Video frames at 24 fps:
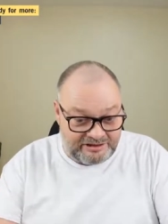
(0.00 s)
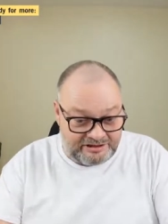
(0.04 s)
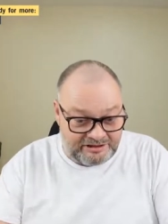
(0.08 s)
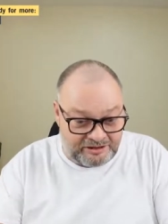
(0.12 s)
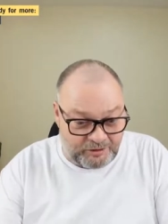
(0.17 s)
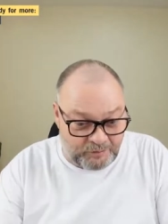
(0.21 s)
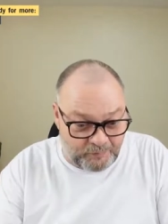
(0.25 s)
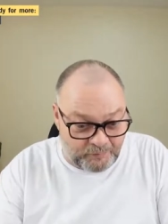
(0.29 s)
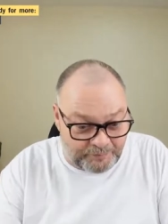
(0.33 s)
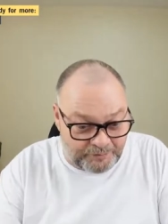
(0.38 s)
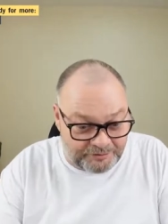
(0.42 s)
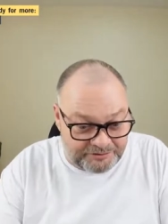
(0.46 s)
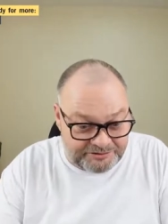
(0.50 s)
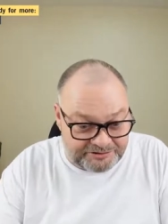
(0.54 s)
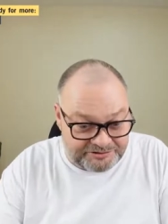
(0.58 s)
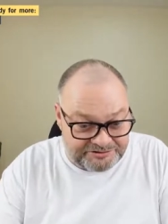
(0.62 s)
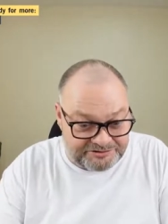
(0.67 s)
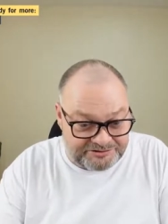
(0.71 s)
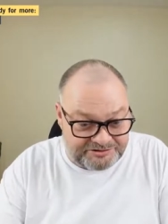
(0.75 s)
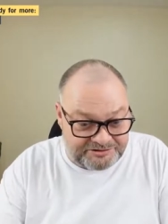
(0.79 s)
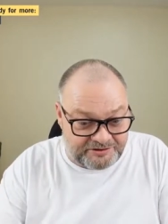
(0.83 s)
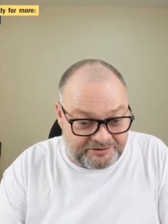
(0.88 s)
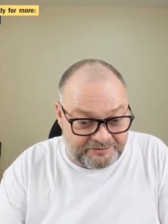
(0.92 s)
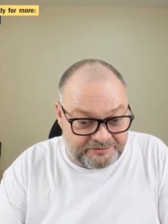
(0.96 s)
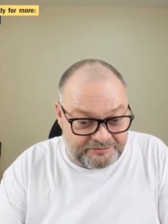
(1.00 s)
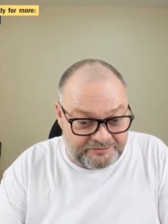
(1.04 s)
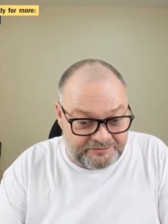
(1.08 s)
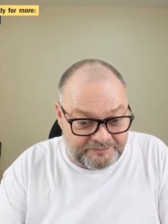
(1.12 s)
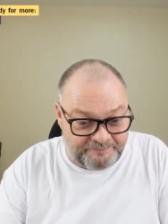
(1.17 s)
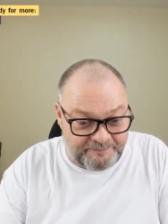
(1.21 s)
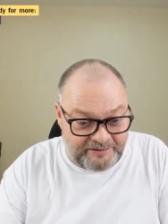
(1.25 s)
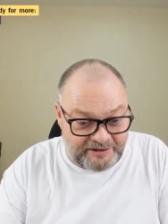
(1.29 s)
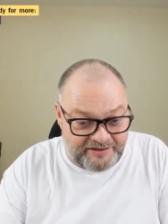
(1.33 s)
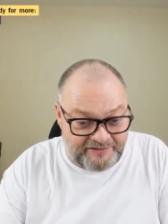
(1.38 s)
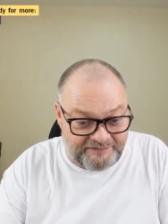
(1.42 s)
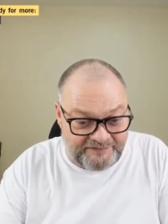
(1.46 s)
Global
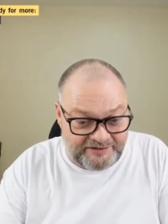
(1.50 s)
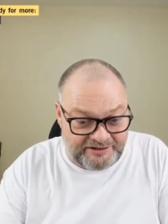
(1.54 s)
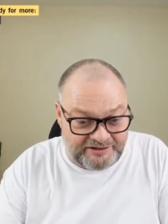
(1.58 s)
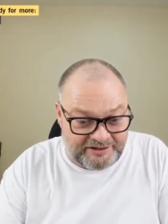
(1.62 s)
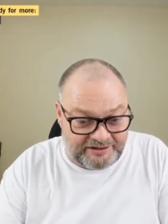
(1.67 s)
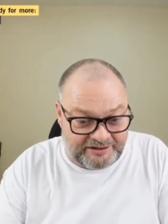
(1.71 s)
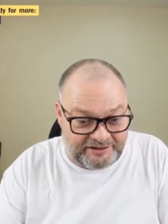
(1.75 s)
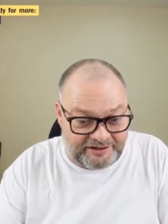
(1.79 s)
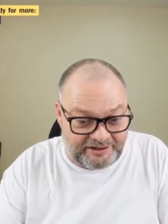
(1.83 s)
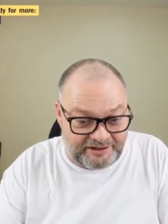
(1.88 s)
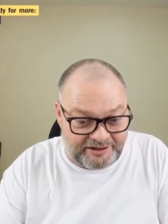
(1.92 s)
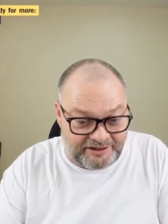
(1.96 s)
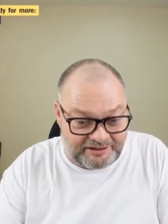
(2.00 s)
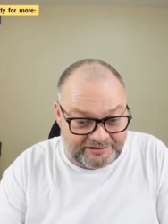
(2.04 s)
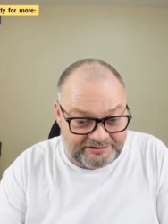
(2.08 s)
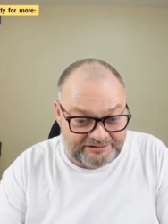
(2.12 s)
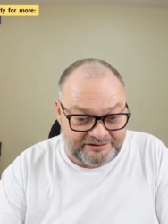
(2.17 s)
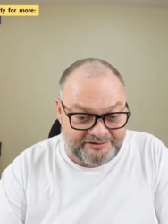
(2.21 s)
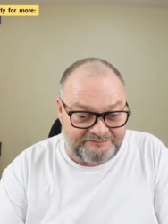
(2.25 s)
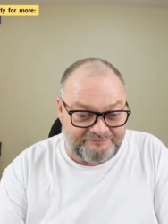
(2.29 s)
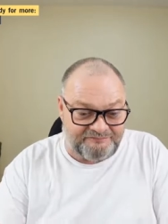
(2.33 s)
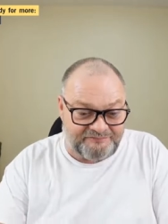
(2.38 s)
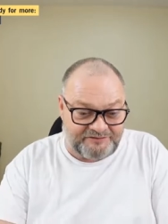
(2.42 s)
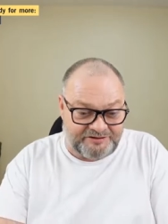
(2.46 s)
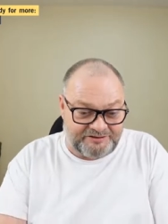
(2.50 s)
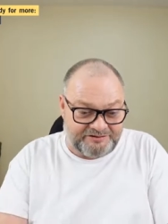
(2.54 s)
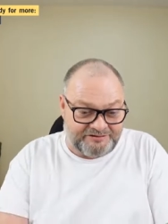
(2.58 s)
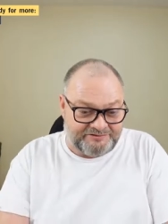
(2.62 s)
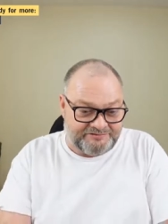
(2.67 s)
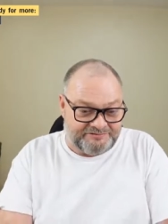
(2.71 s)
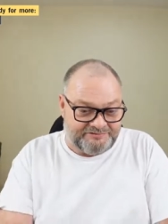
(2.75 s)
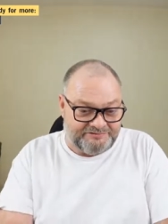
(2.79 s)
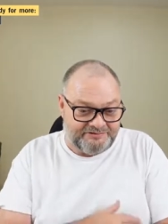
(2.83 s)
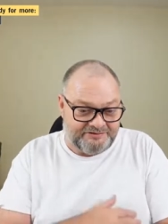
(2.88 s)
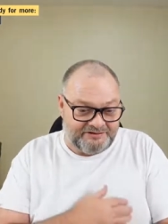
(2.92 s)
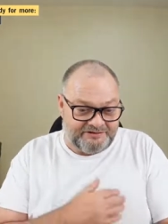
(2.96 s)
control by the unelected
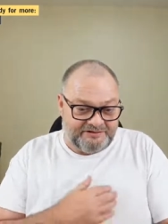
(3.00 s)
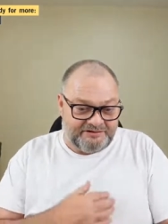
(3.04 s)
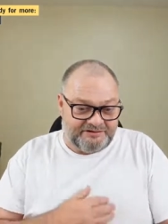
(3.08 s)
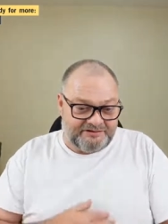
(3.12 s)
few.